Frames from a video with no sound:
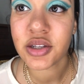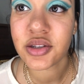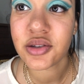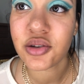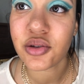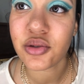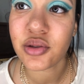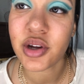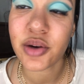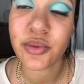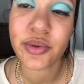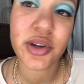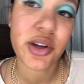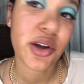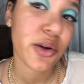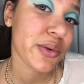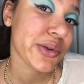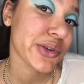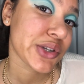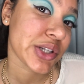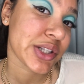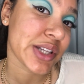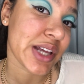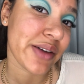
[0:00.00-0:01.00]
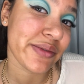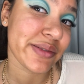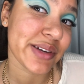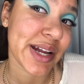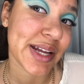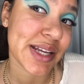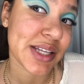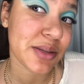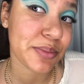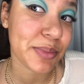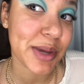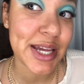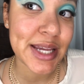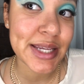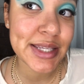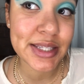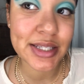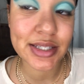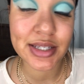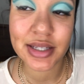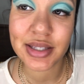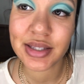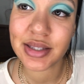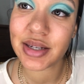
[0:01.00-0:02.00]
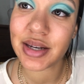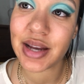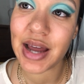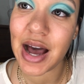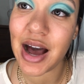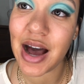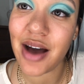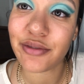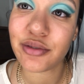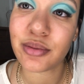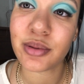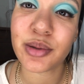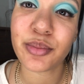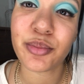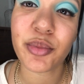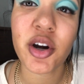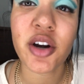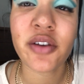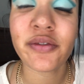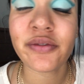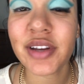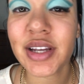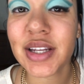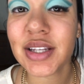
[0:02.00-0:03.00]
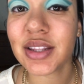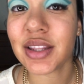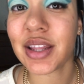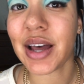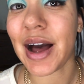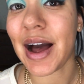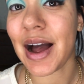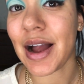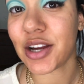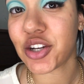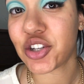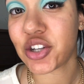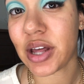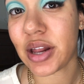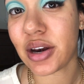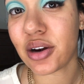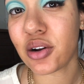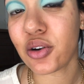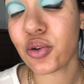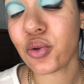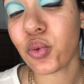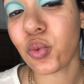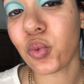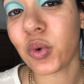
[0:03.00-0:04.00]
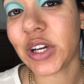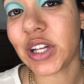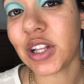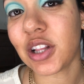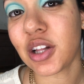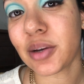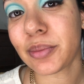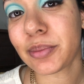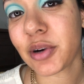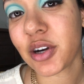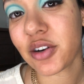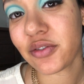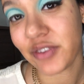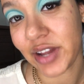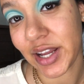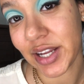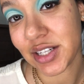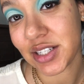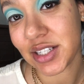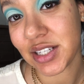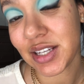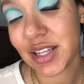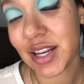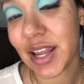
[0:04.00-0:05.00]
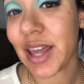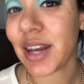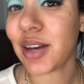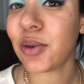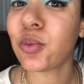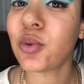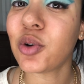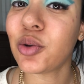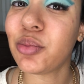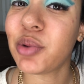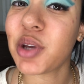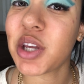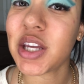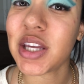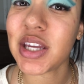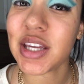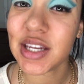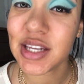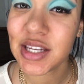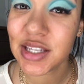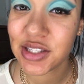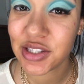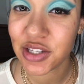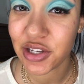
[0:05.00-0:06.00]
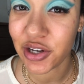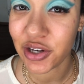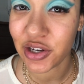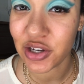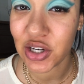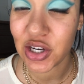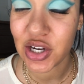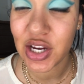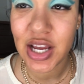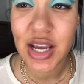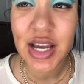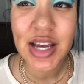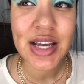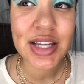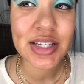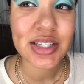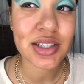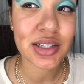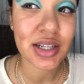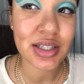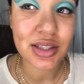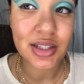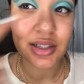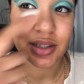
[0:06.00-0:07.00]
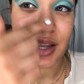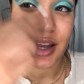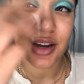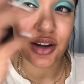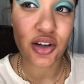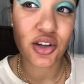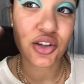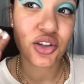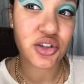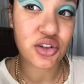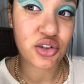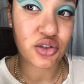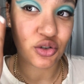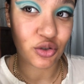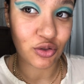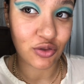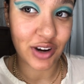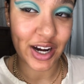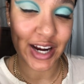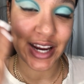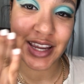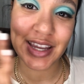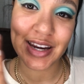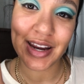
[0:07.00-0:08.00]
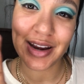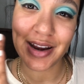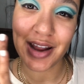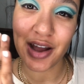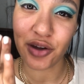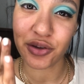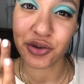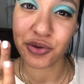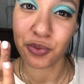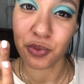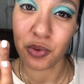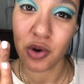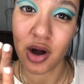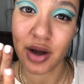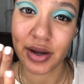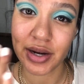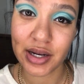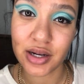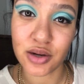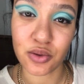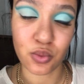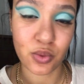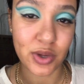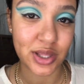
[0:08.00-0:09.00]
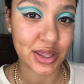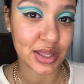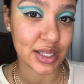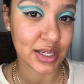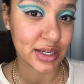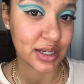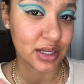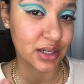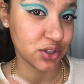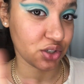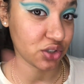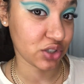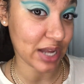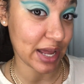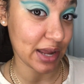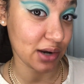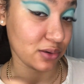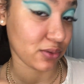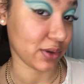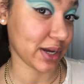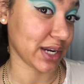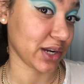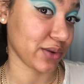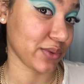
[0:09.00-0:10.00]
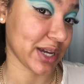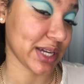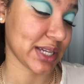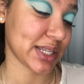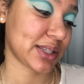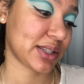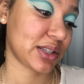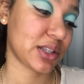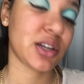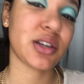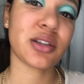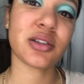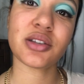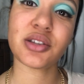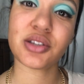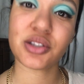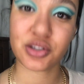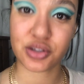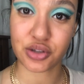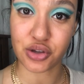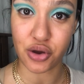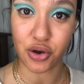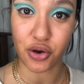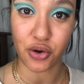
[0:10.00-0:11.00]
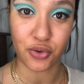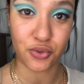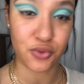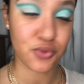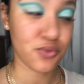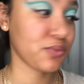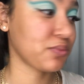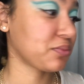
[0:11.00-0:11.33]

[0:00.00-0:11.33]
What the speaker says: So there we go, we just have a nice base. It does not have to be perfect. The eyeshadow will perfect it, and it will be easier to get the liner straight and how you want it with the shadow anyways. So